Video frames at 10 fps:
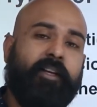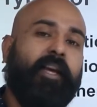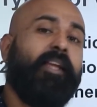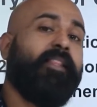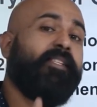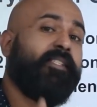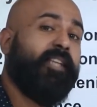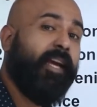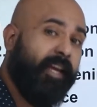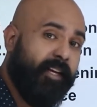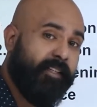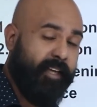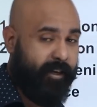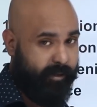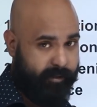in the second
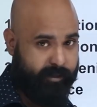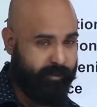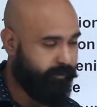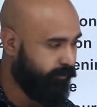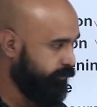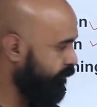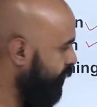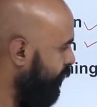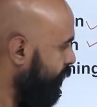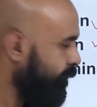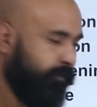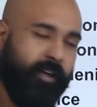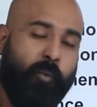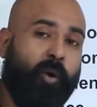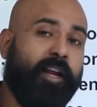sentence, what